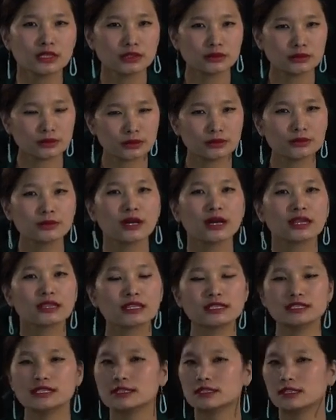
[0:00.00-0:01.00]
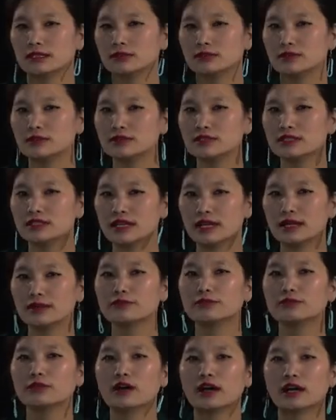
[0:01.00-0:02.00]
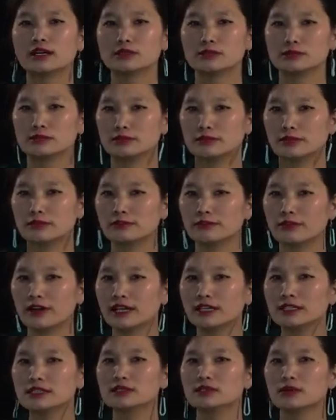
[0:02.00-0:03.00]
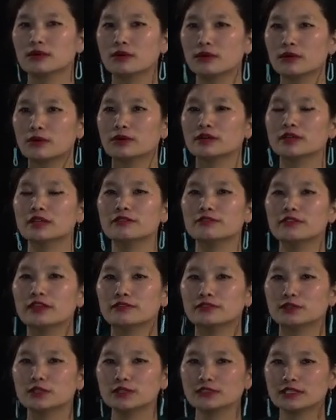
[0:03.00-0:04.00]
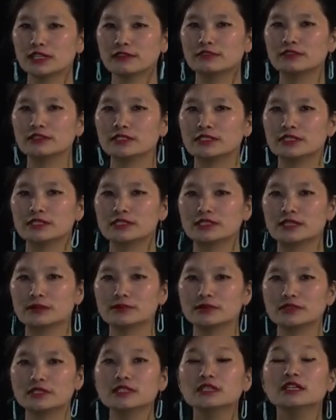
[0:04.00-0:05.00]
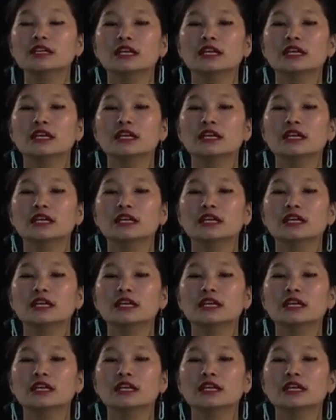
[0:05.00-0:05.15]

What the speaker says: So this is a good time for us to revise, or if you have not covered this chapter,